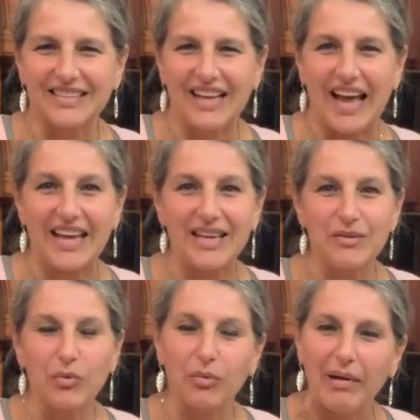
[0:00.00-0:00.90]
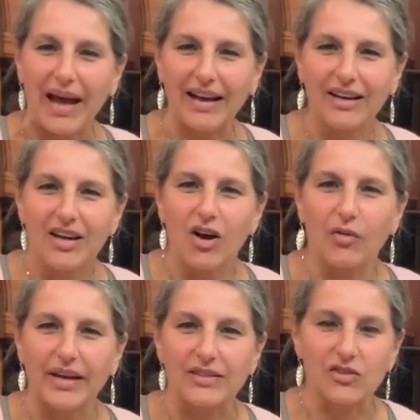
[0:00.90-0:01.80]
Hey, we're back.
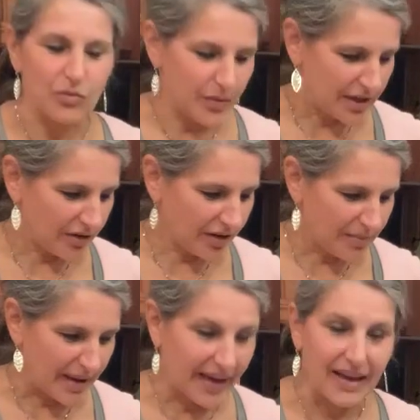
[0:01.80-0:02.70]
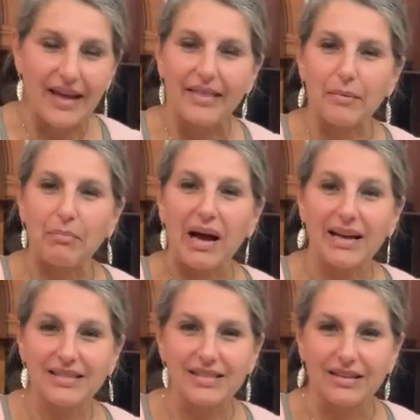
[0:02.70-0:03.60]
Okay, so we are gonna make the
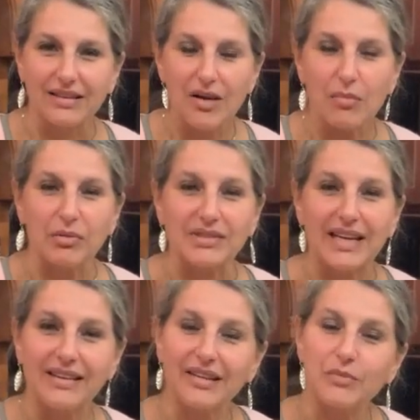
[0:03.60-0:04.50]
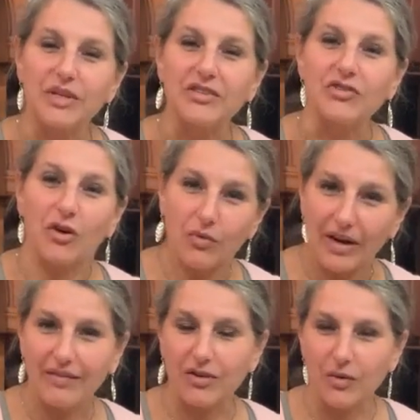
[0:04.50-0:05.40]
pasta pretending we don't
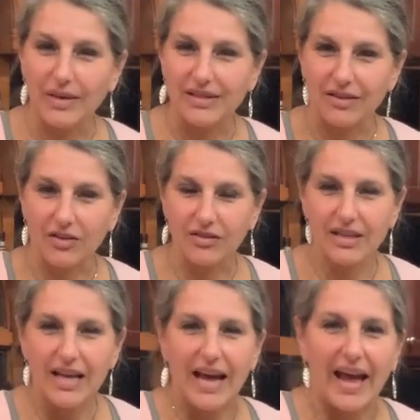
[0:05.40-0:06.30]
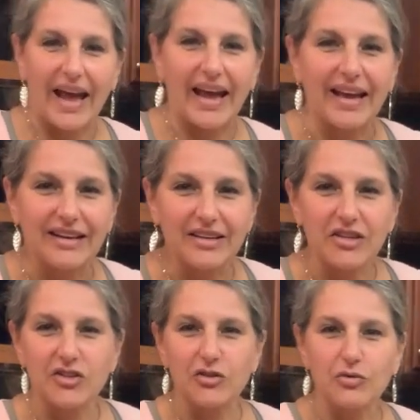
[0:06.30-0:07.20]
have a Cuisinart, and
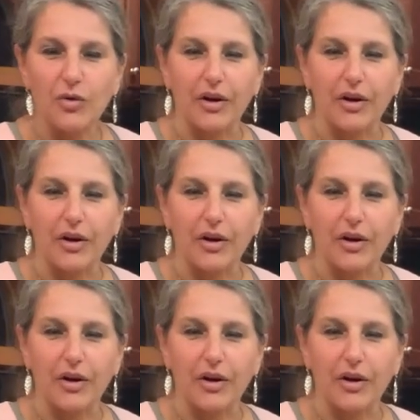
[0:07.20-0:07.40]
you are